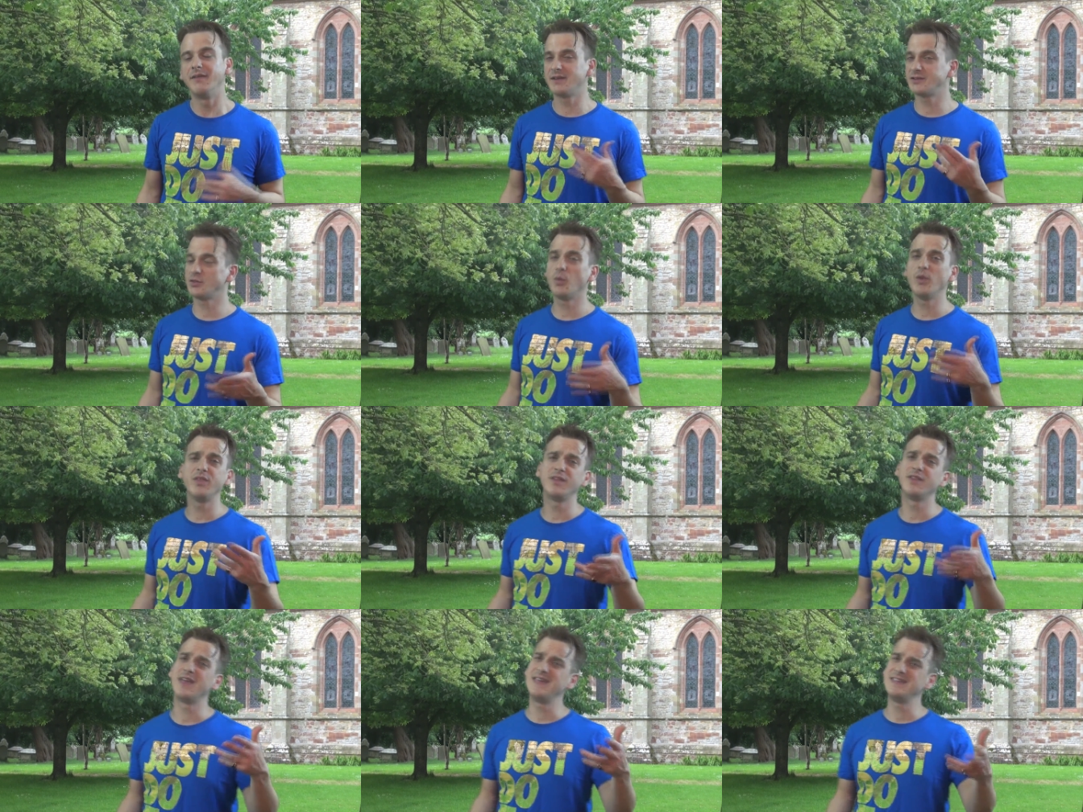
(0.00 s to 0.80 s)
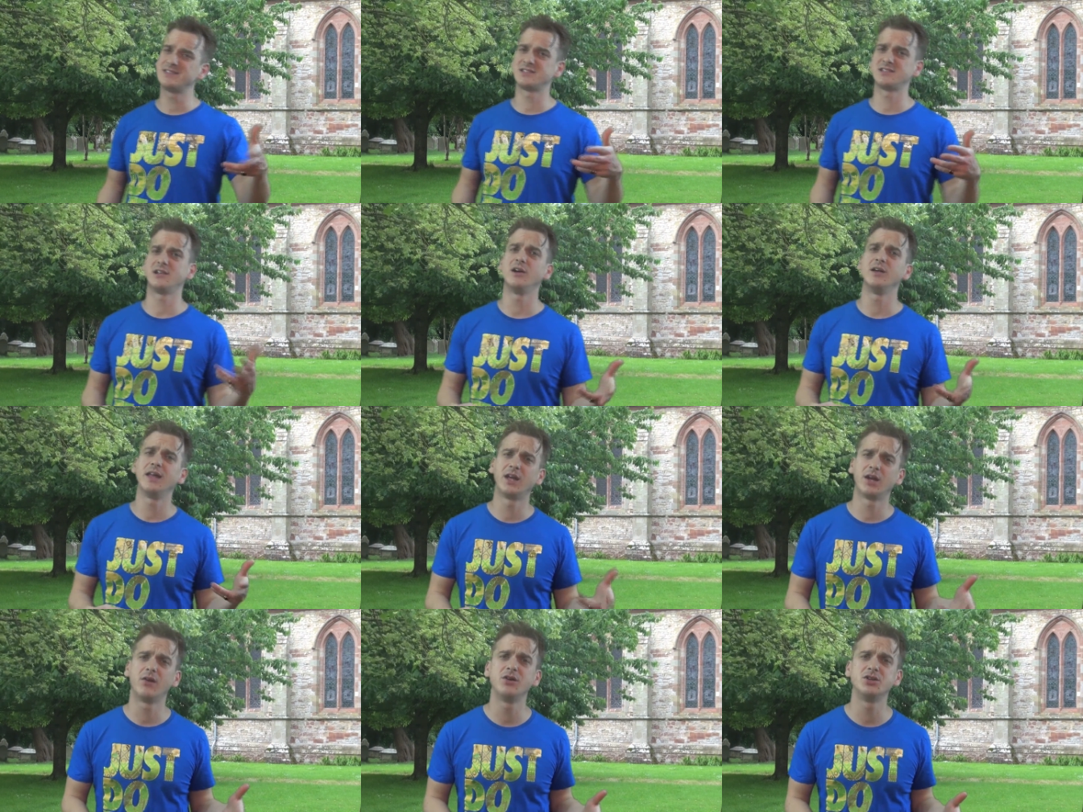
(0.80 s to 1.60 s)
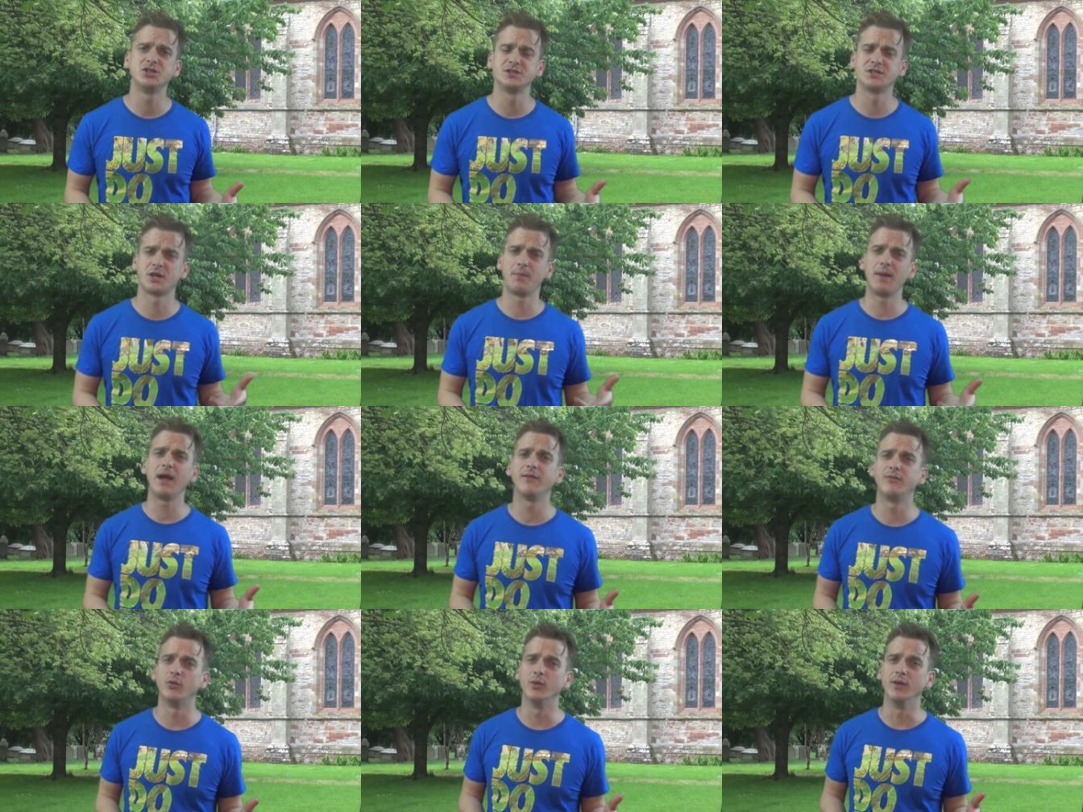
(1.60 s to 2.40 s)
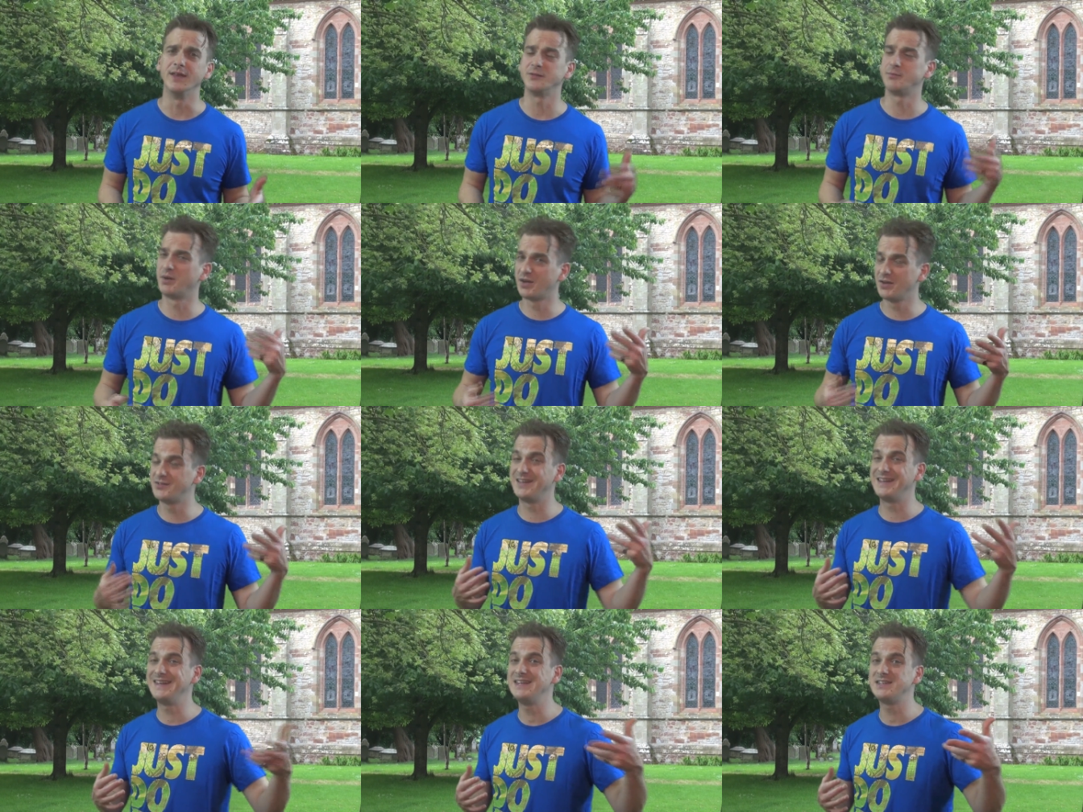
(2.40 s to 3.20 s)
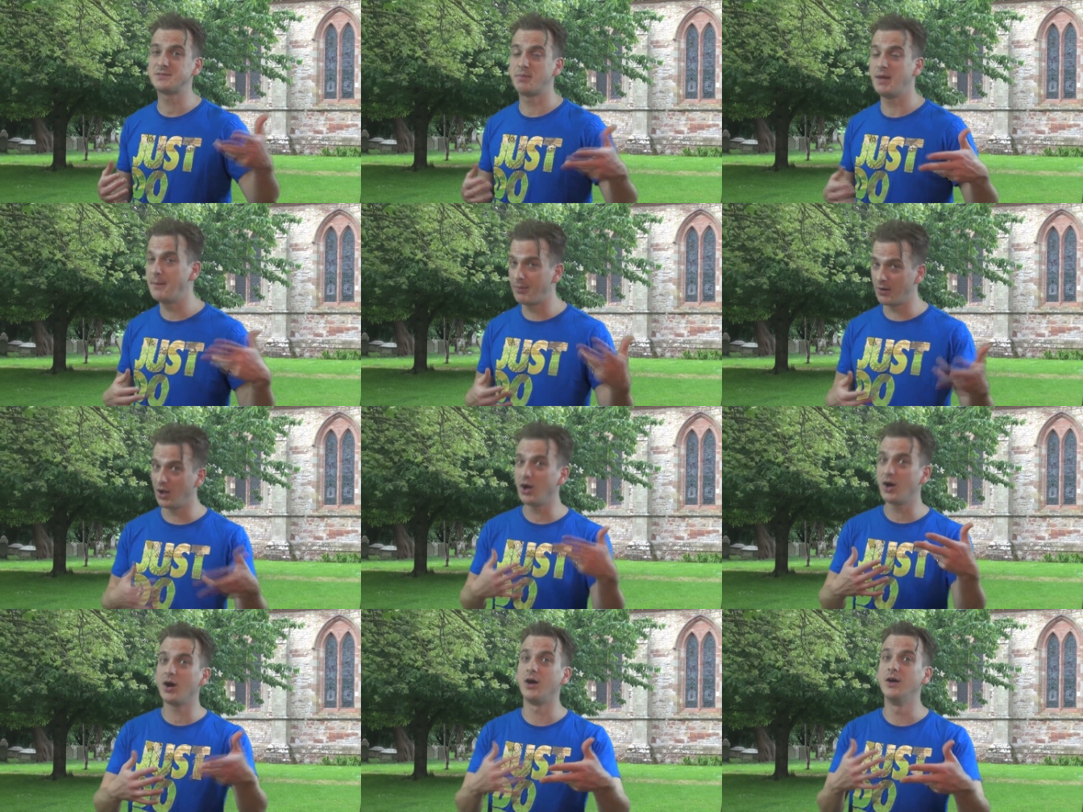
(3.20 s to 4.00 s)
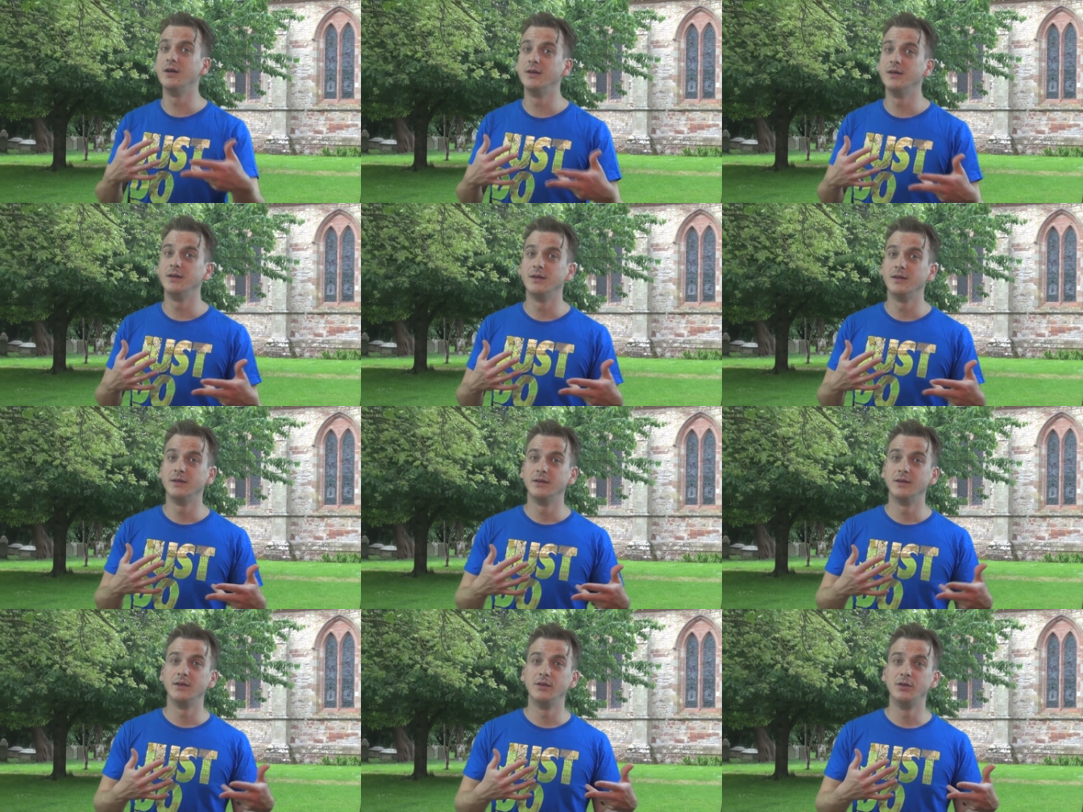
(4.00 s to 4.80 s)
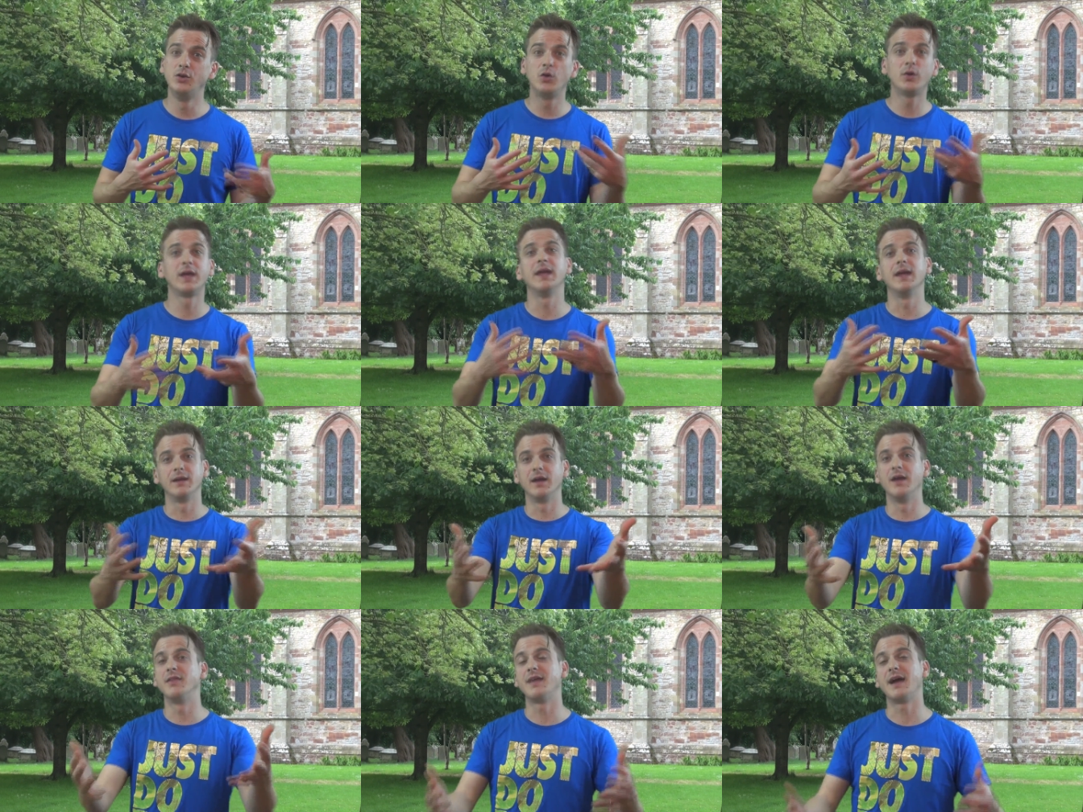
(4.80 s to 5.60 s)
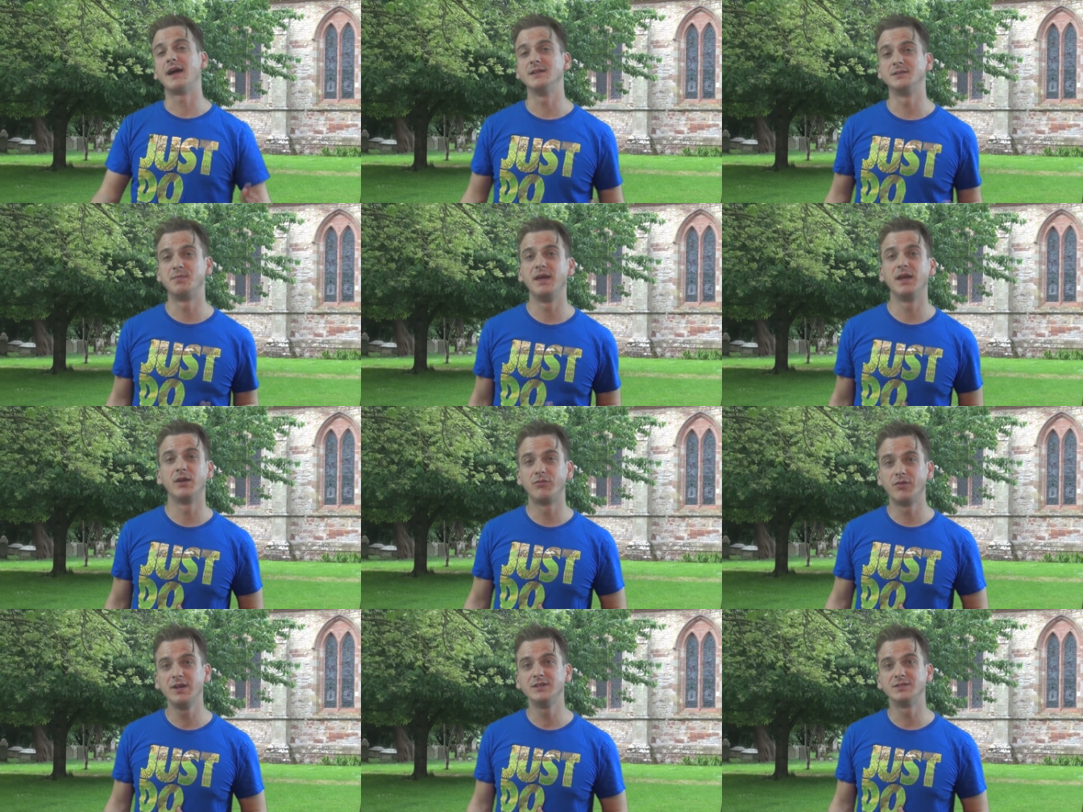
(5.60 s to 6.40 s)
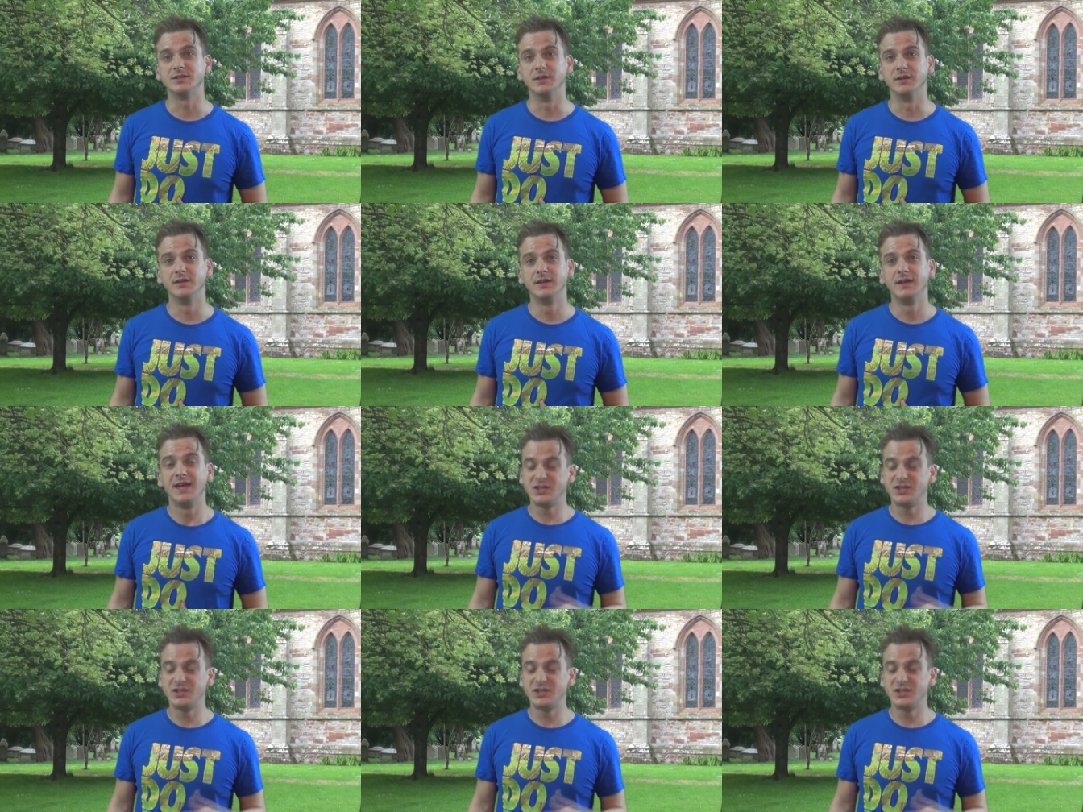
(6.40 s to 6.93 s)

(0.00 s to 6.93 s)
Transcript: And that's one thing that is slightly encouraging to come out of all this, because at least people are looking at that as being a reason.